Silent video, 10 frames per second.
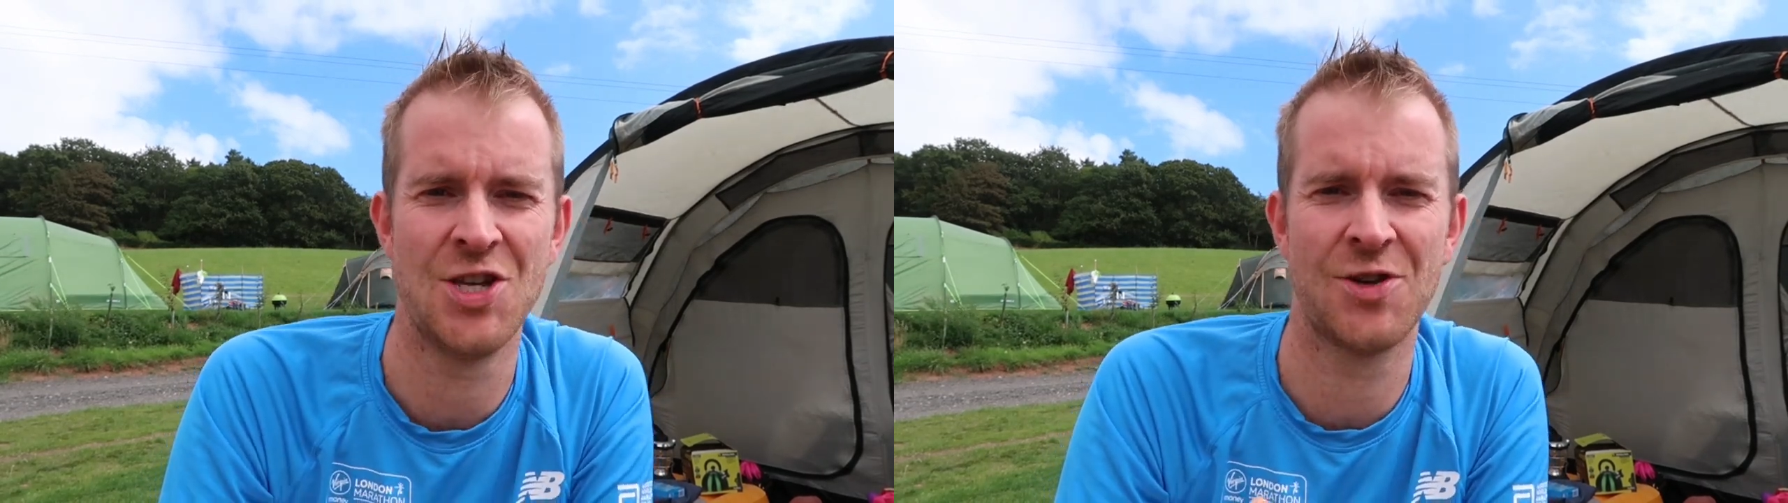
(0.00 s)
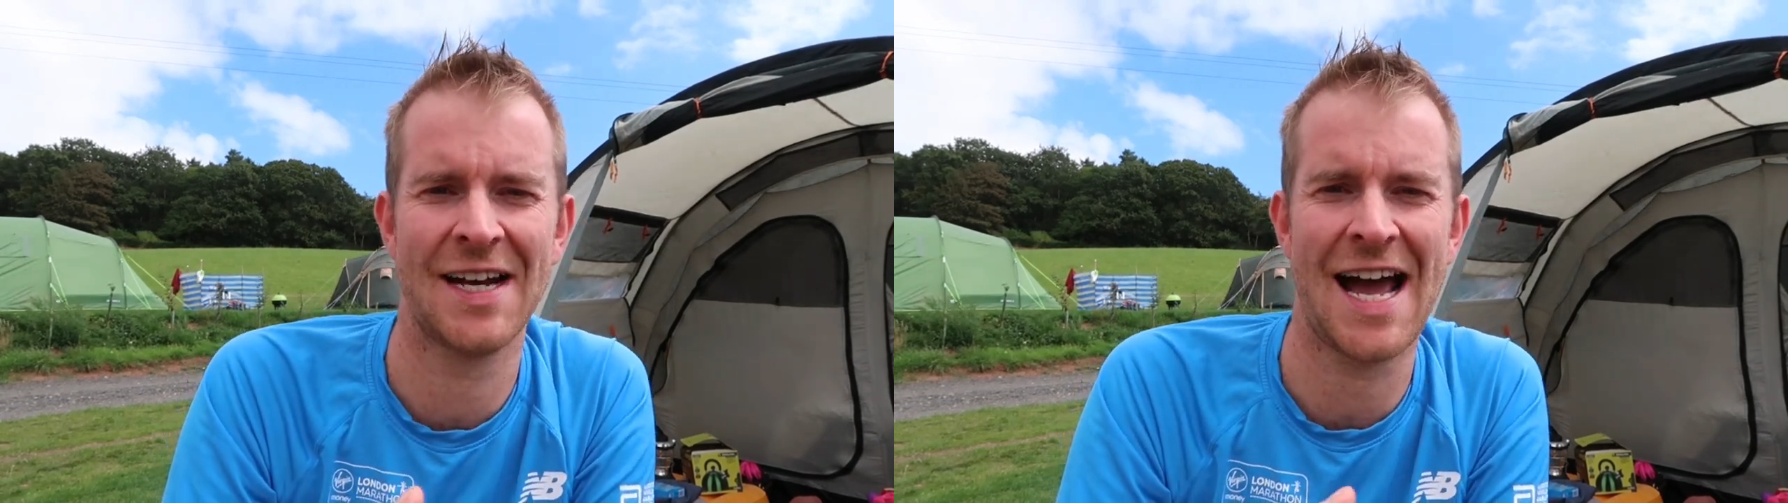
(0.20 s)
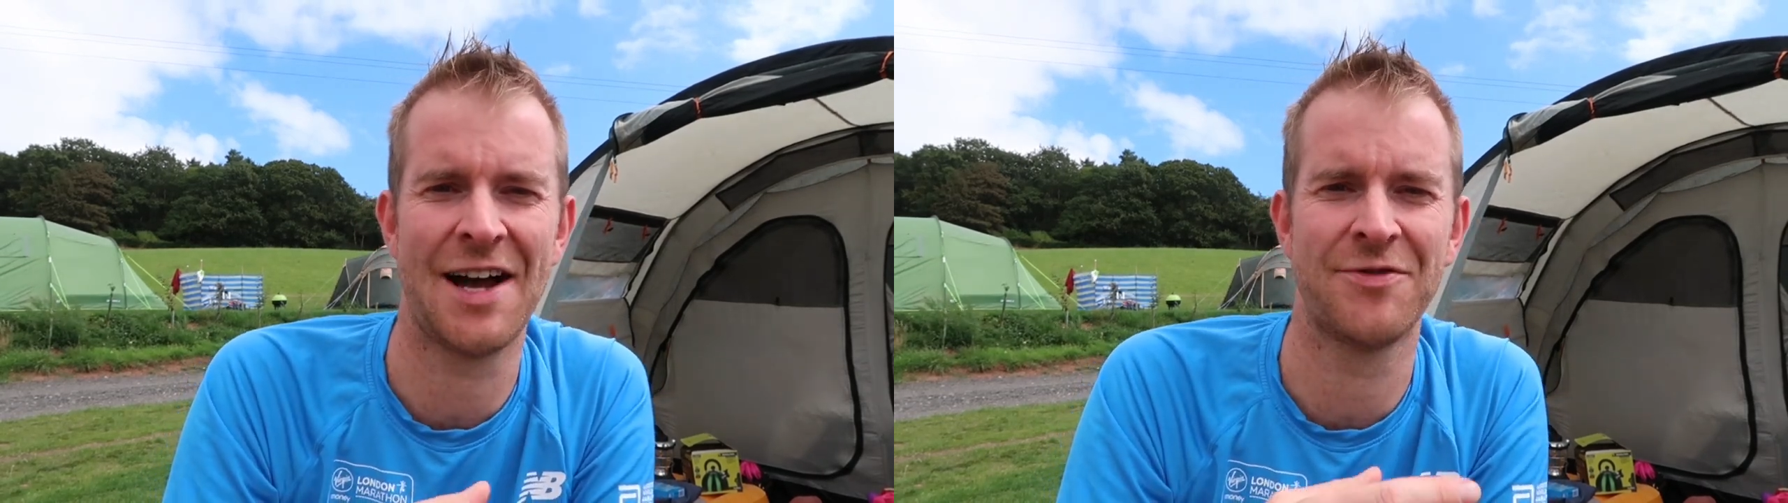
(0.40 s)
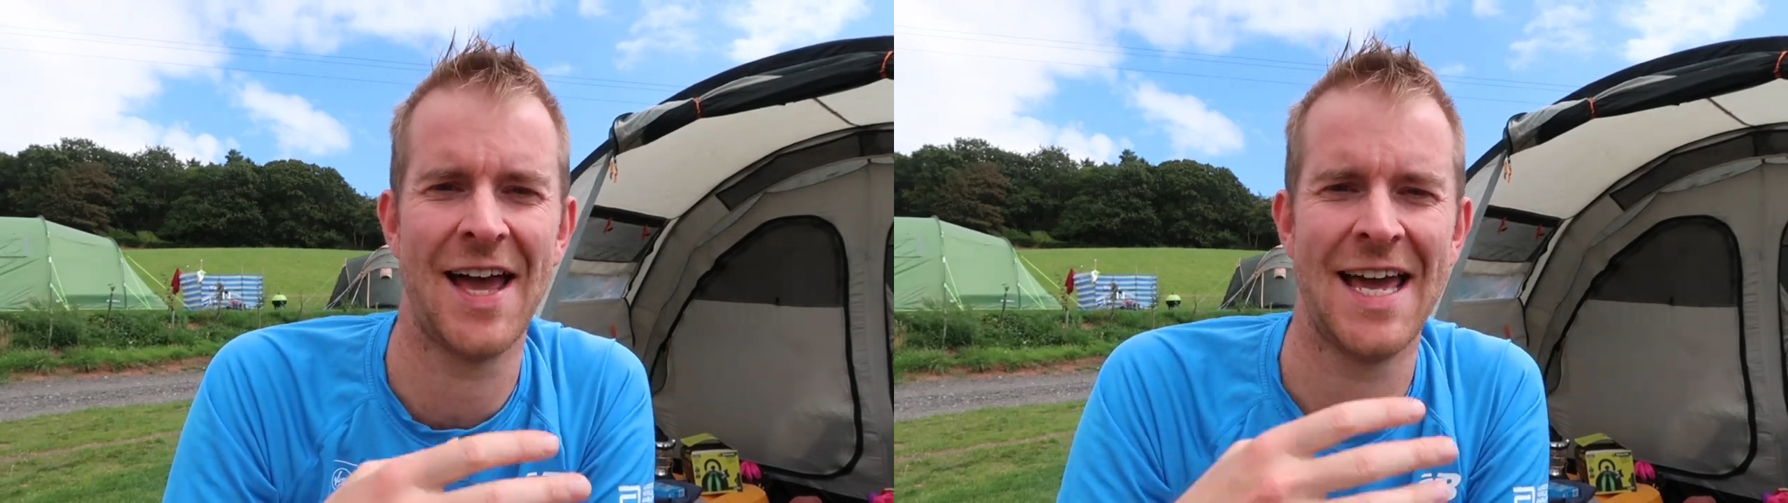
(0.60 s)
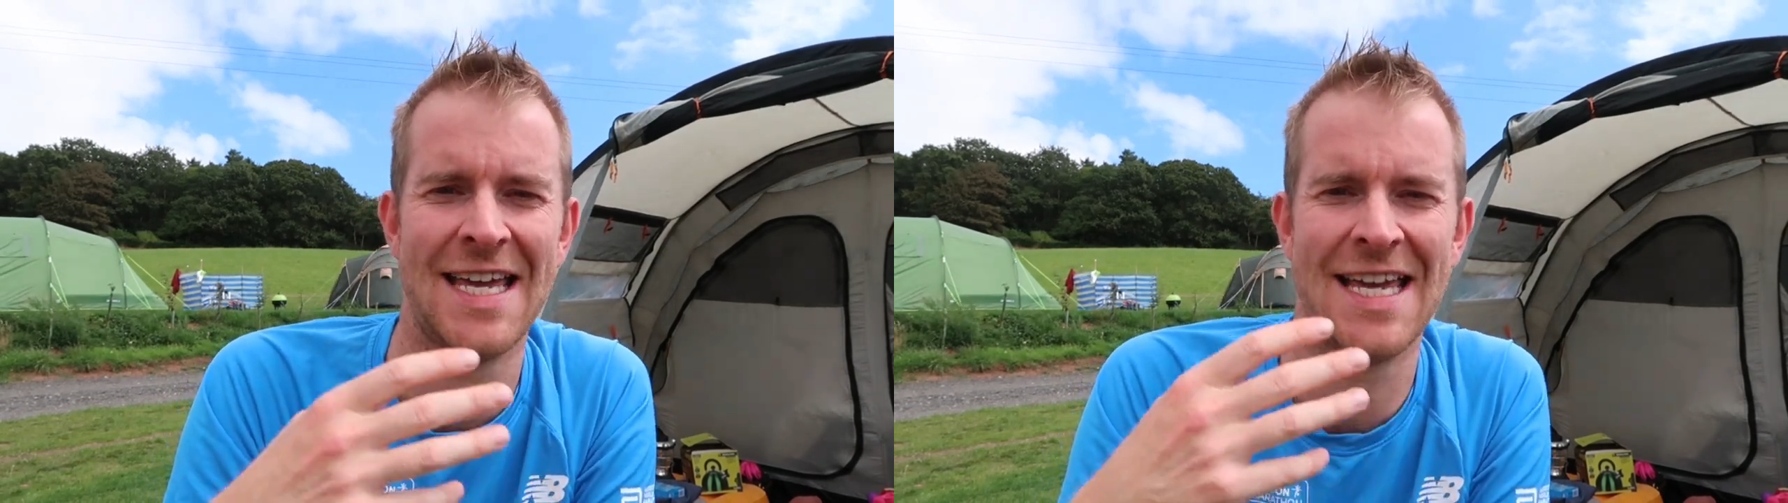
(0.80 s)
you can have
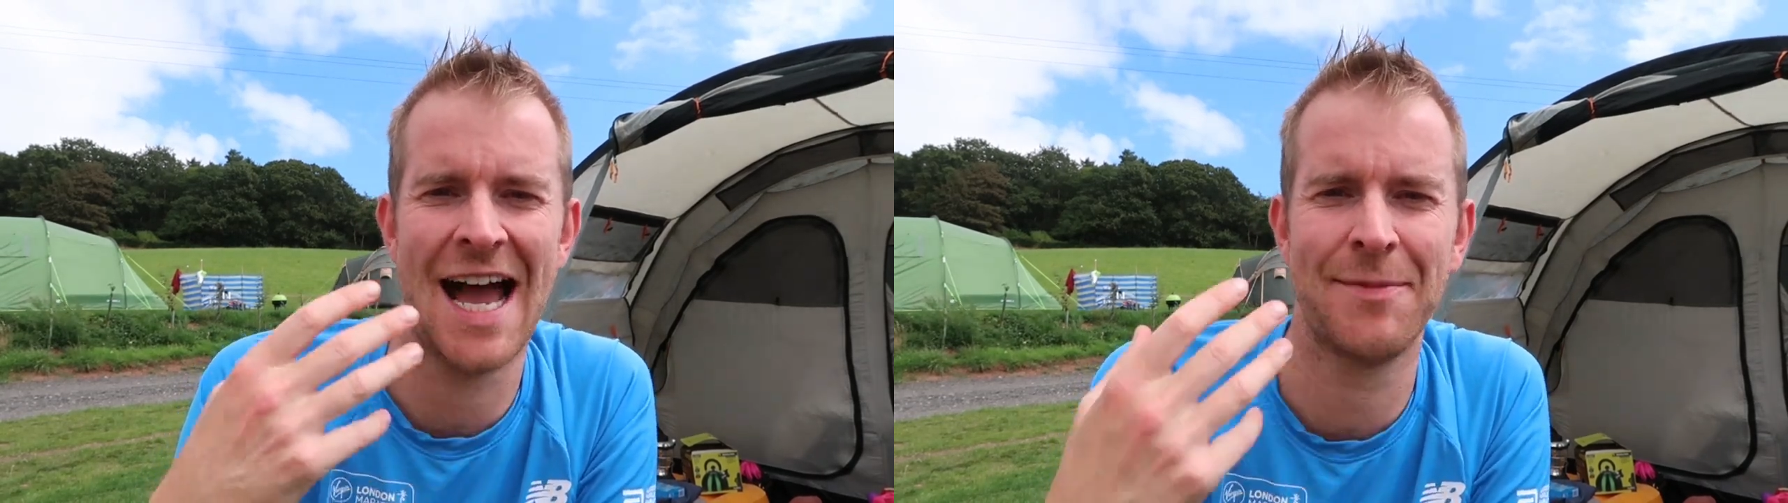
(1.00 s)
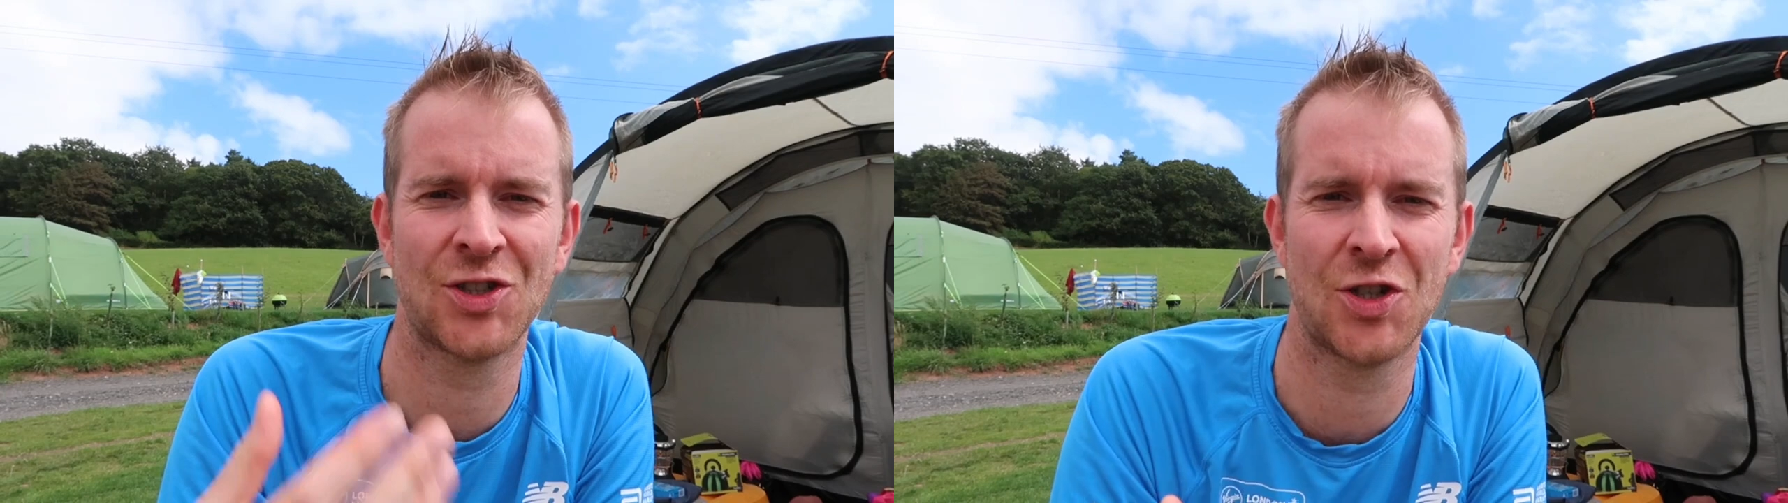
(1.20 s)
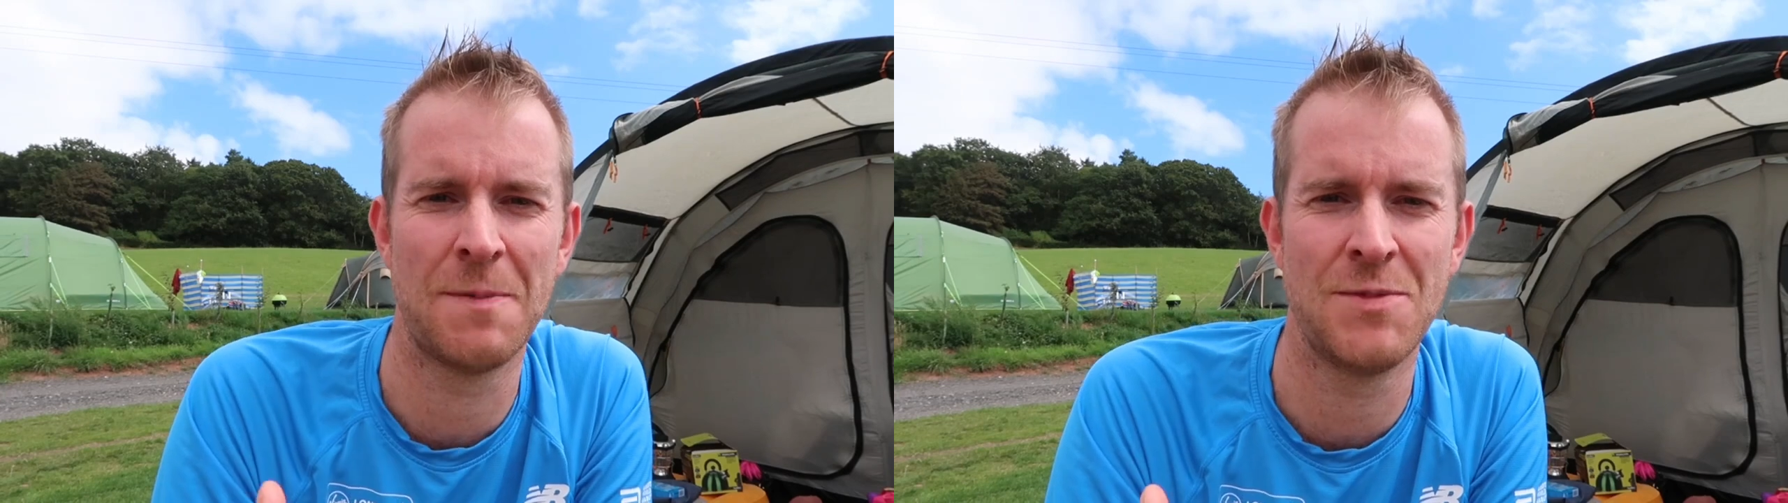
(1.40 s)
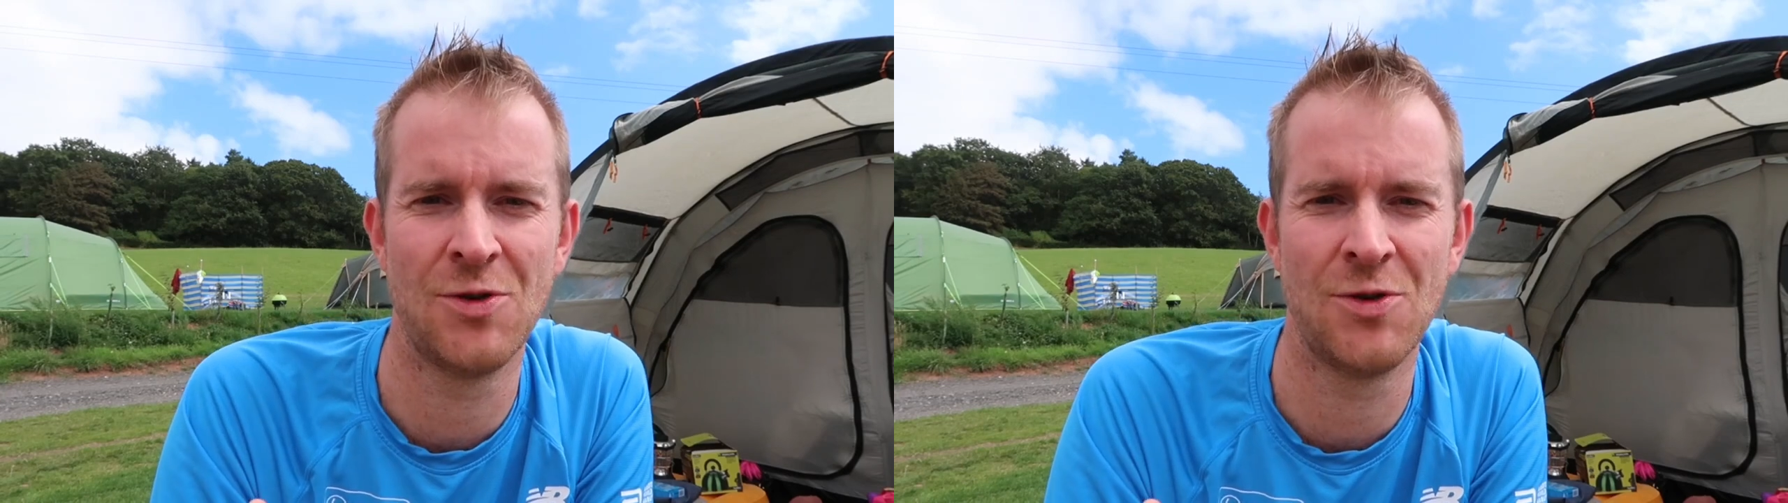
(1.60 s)
a Amazon